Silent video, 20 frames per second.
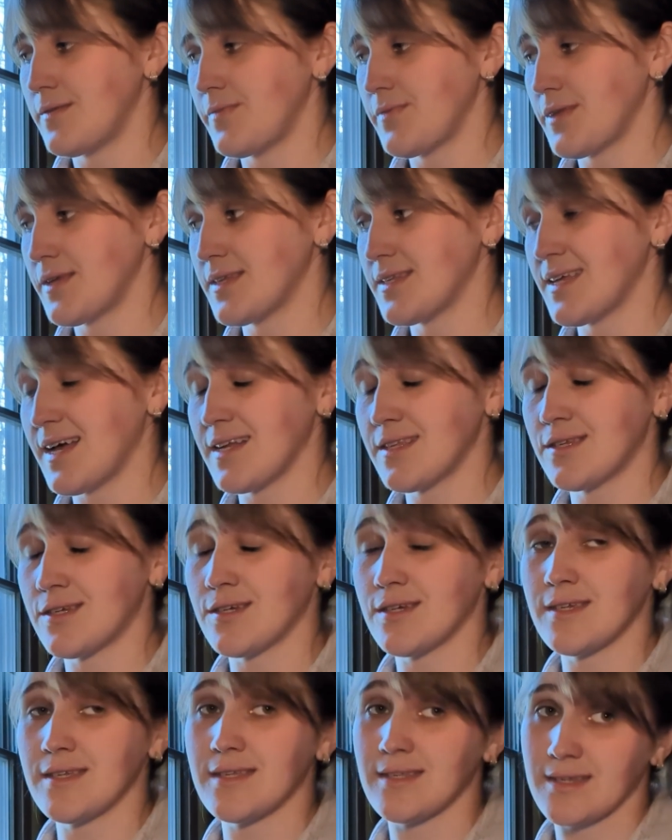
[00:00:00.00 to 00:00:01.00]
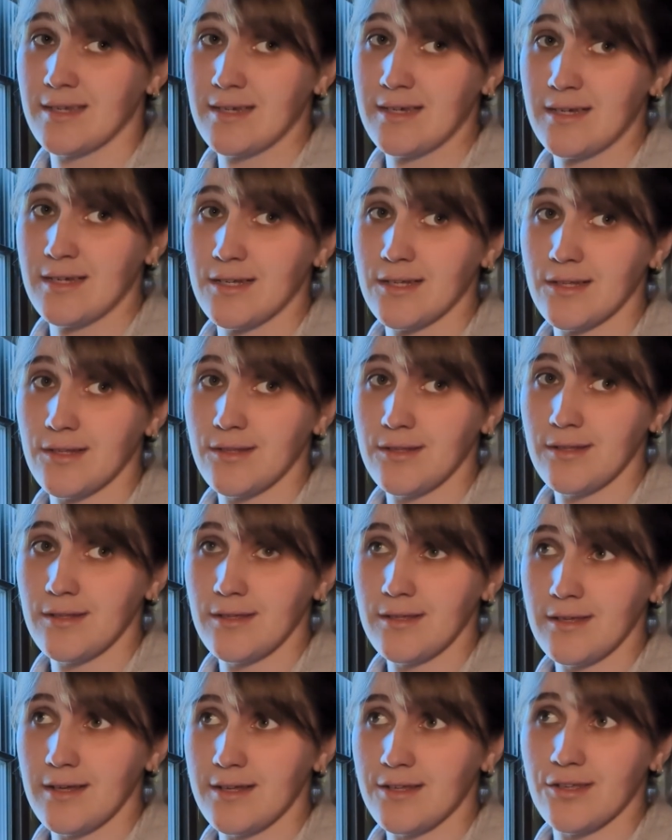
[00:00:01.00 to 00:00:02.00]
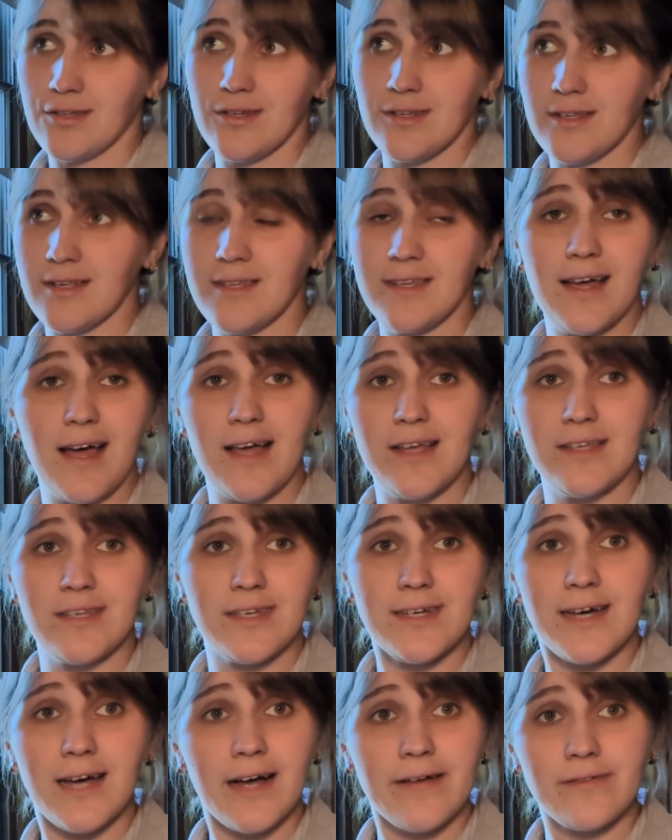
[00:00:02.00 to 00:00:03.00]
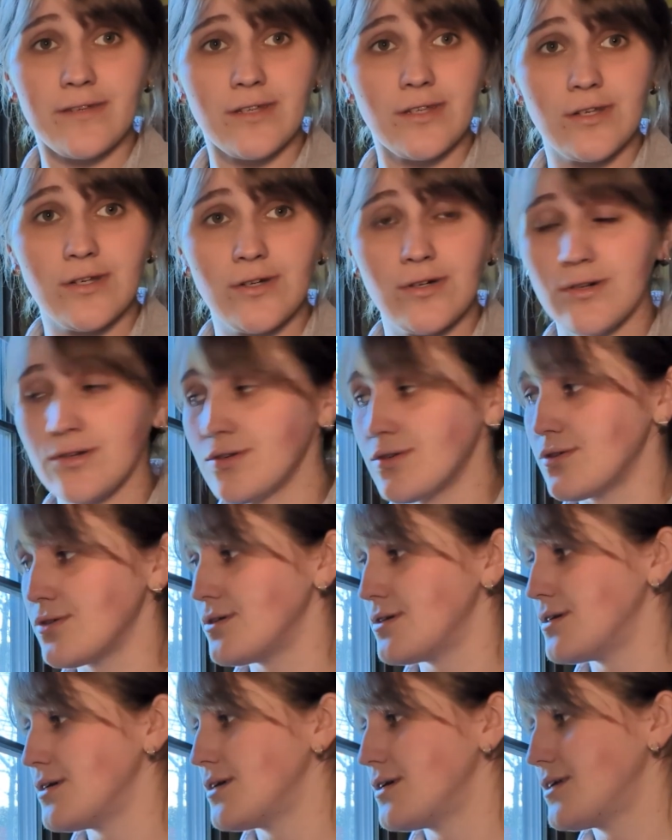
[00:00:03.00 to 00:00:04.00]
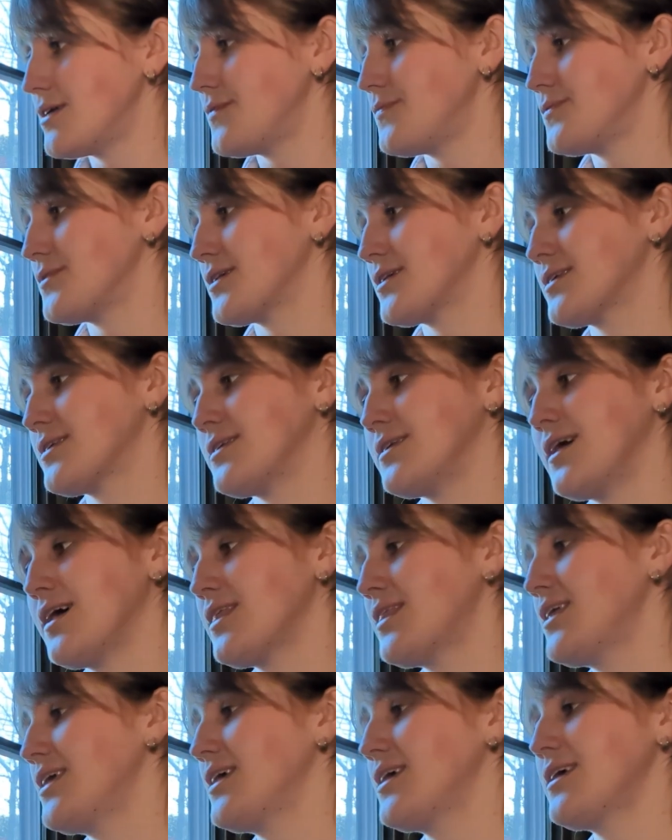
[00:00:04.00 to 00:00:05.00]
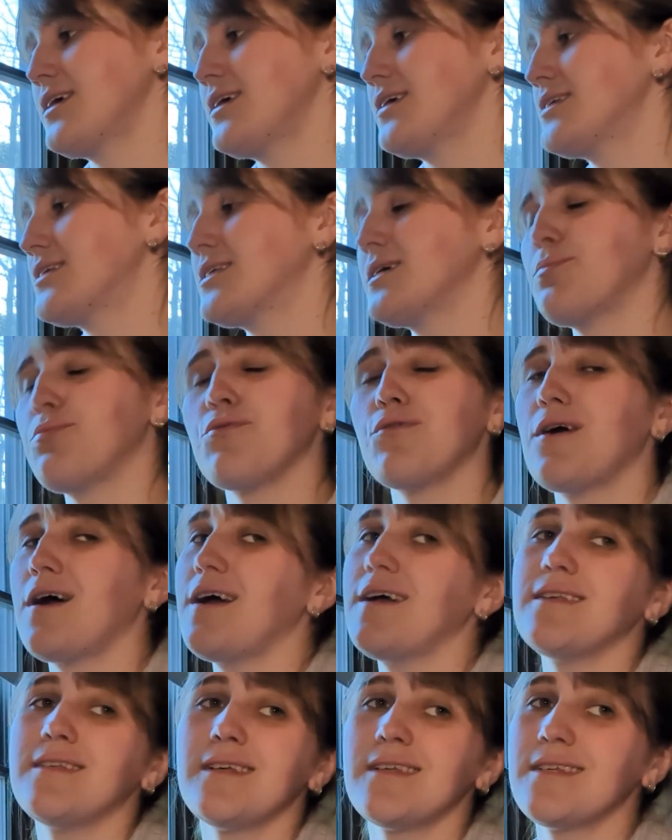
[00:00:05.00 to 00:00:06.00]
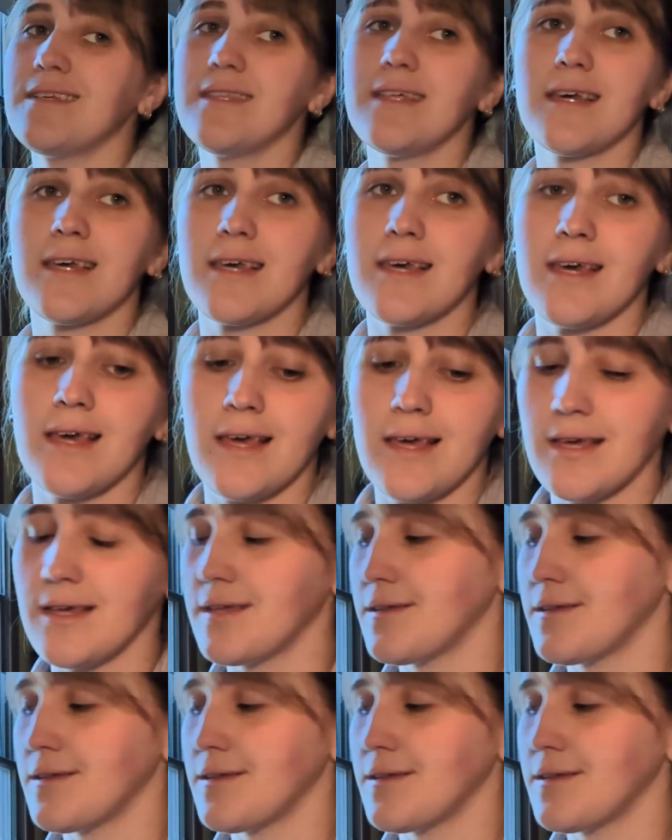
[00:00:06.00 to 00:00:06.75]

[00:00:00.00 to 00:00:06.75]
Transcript: Cause that's just it. It's just a task you have to do. Cause nothing is surprising to the King.